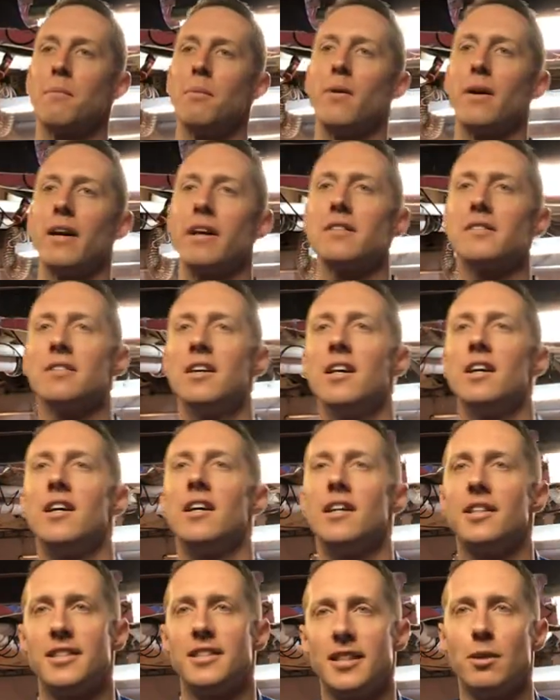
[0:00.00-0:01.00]
points
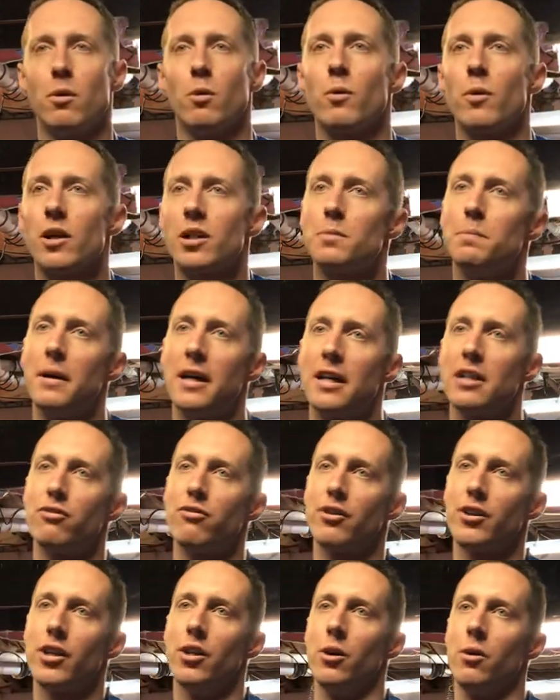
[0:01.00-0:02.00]
and see what works best
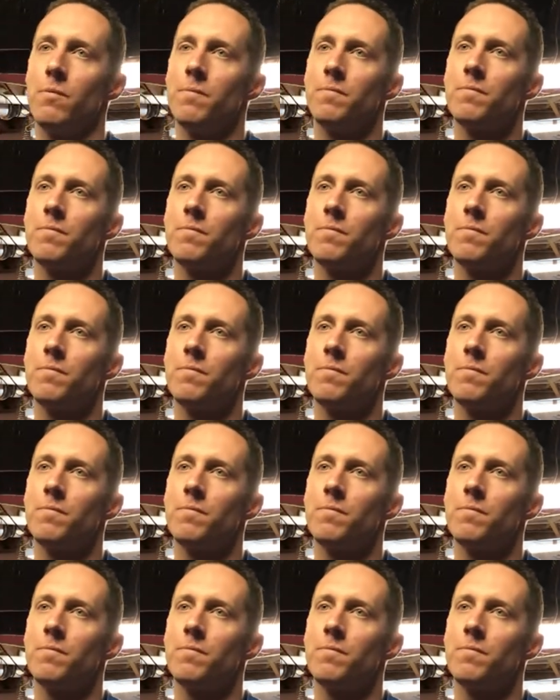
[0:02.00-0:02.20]
for you.